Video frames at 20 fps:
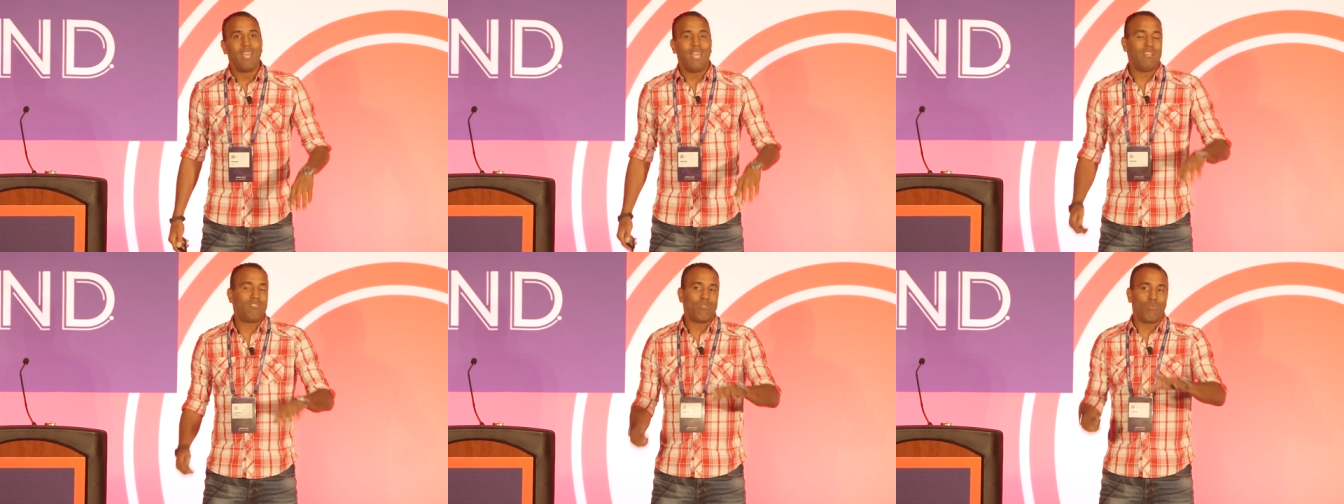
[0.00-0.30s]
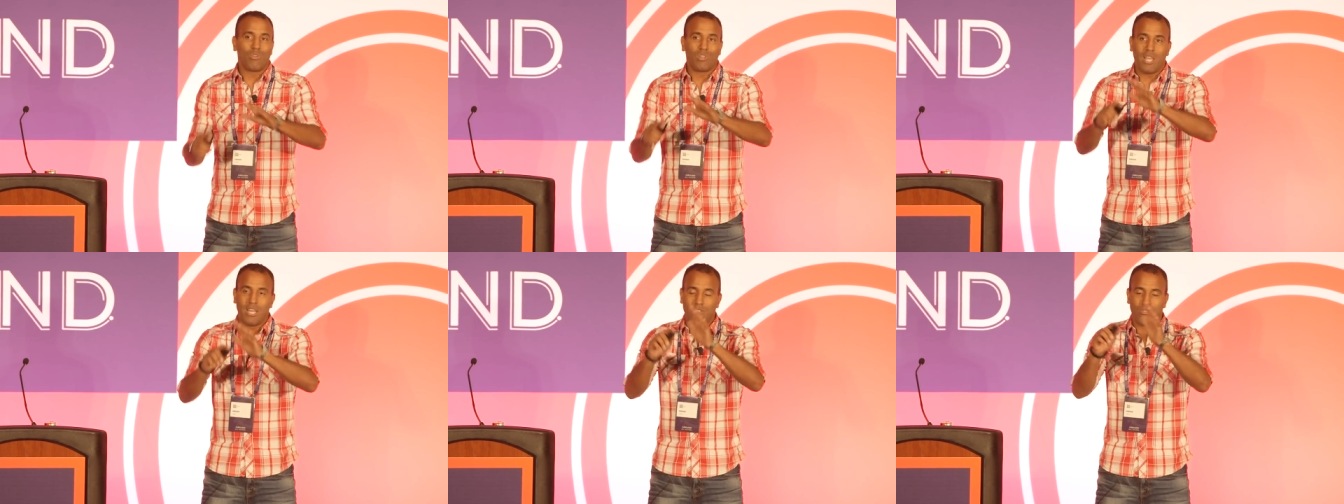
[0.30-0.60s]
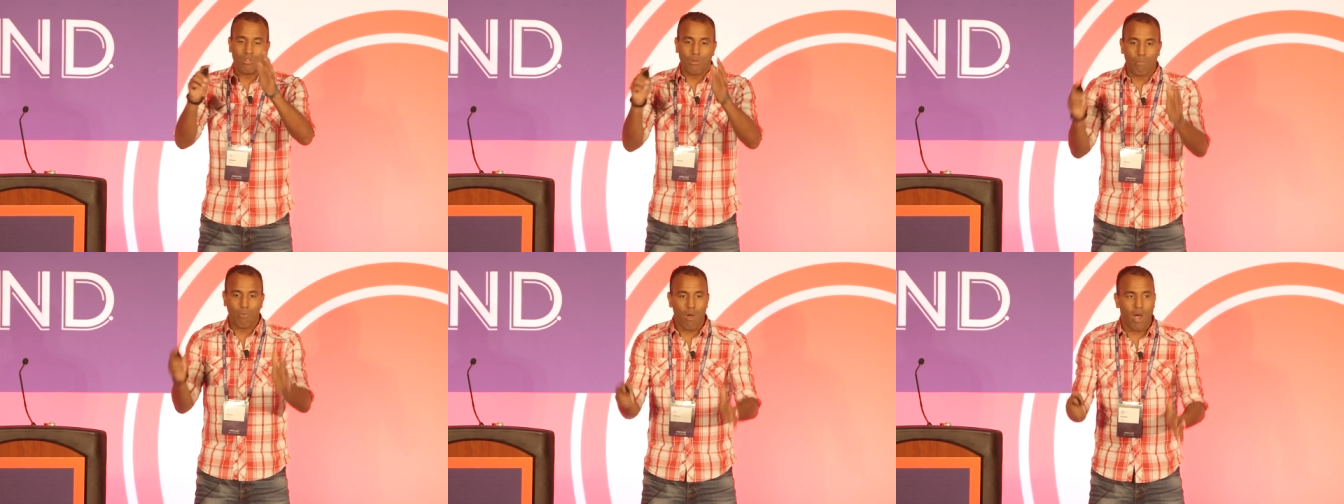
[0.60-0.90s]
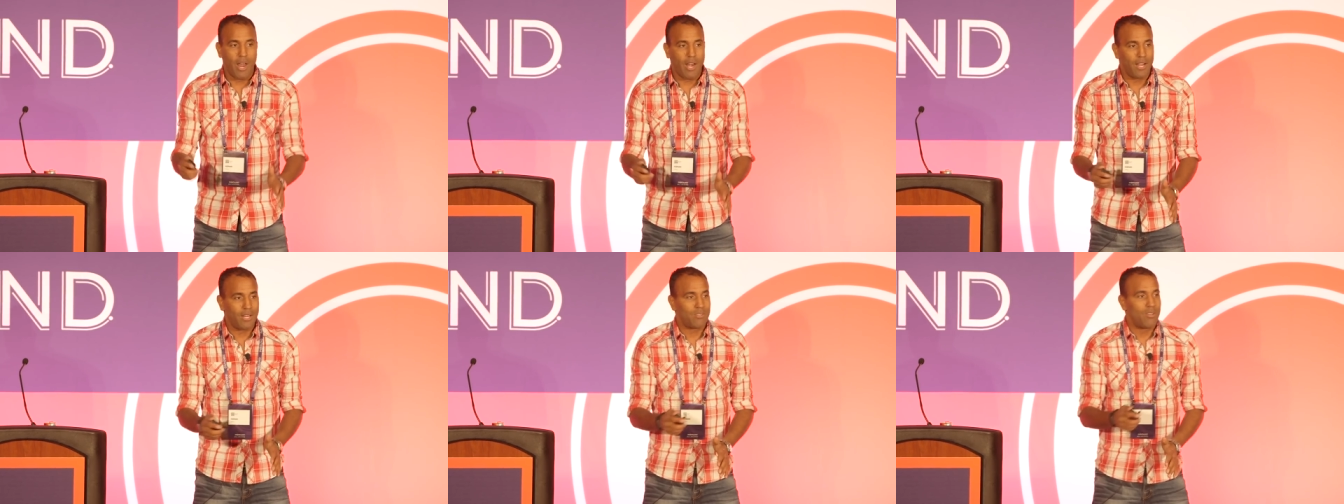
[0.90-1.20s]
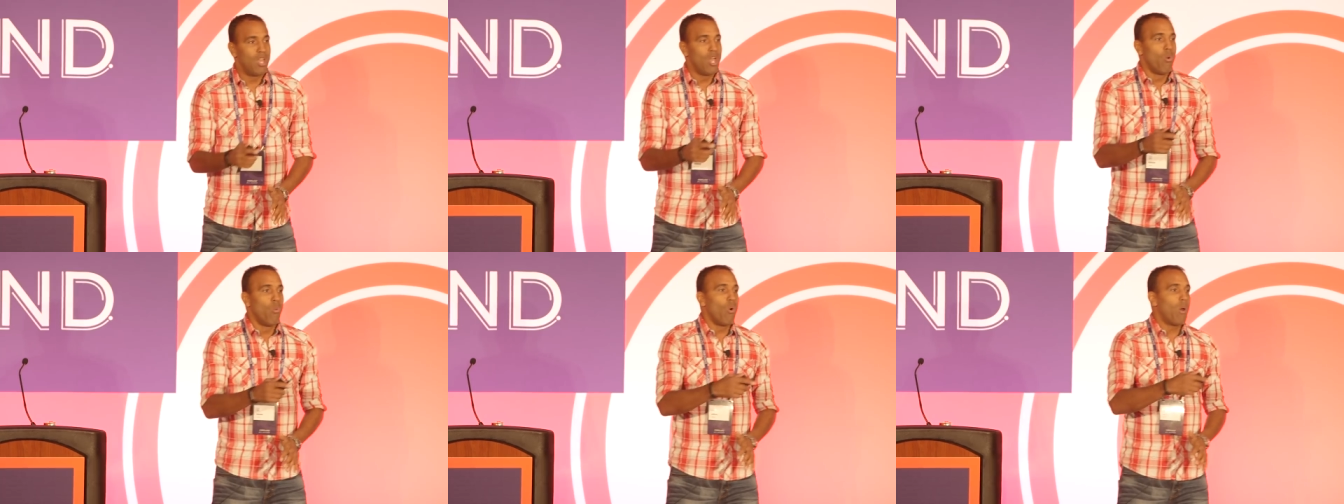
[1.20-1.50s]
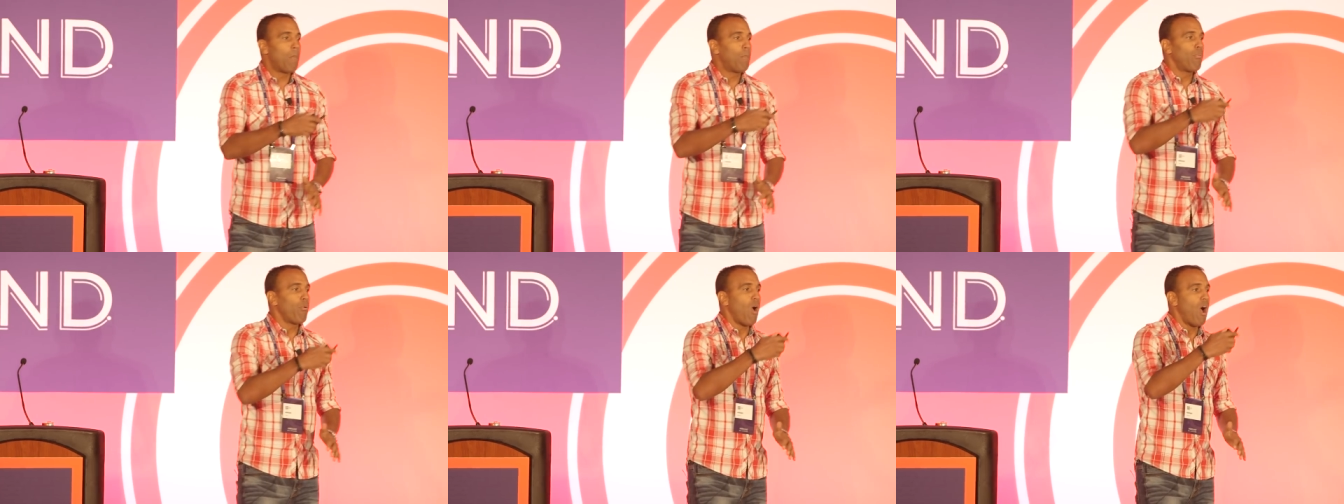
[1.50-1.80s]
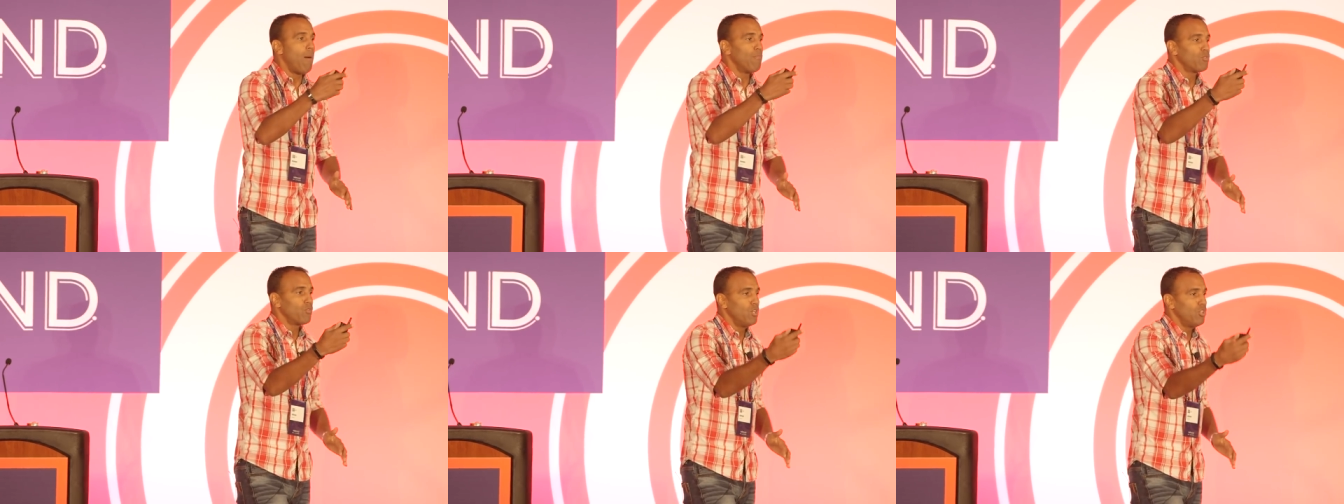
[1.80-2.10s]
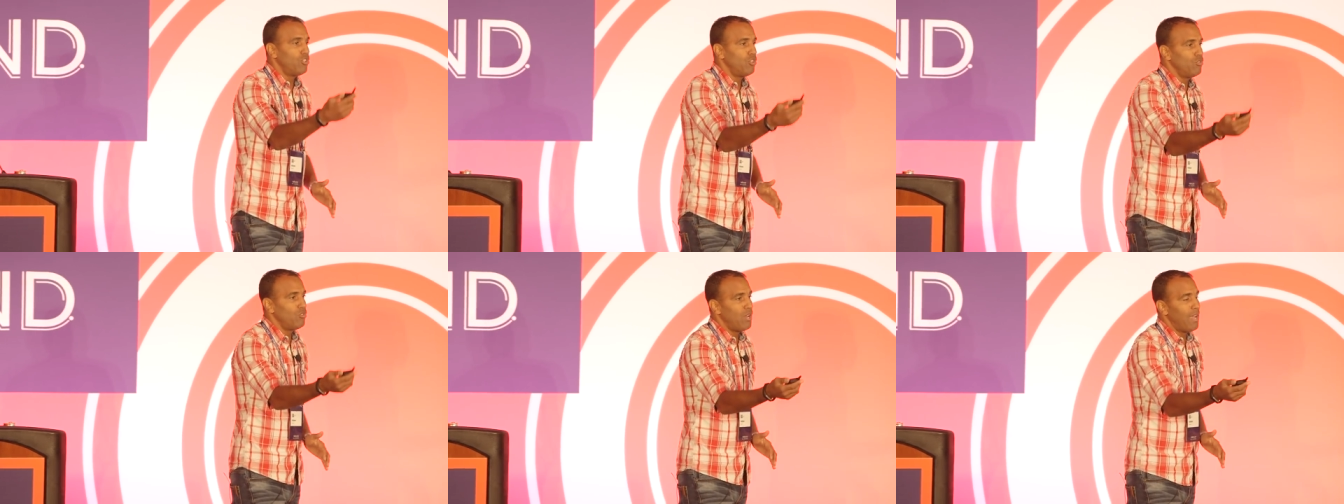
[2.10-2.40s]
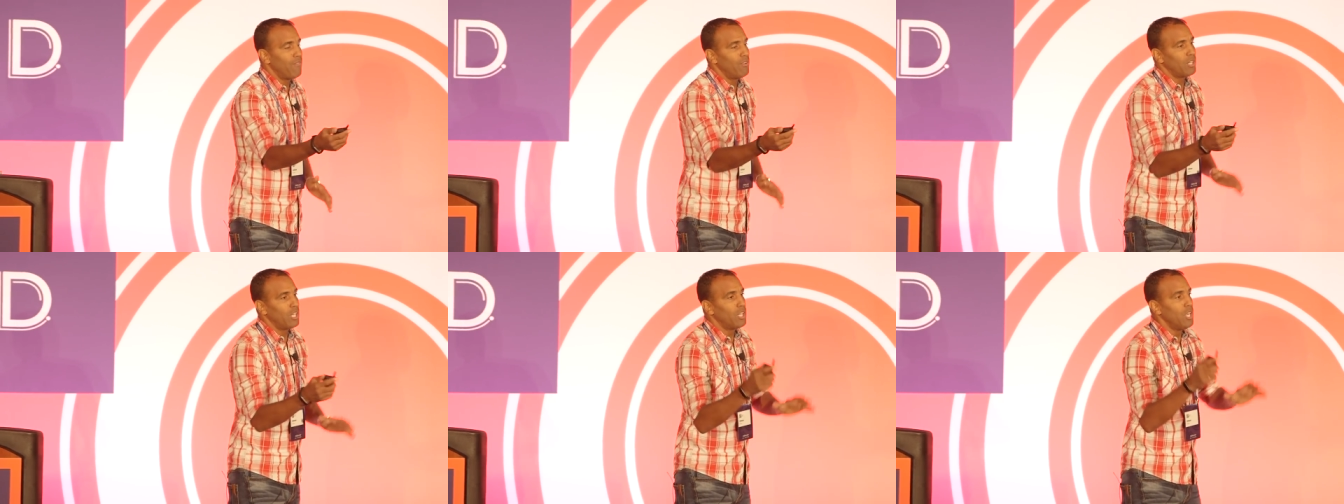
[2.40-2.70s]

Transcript: As it relates to the product? What problems or issues are you having?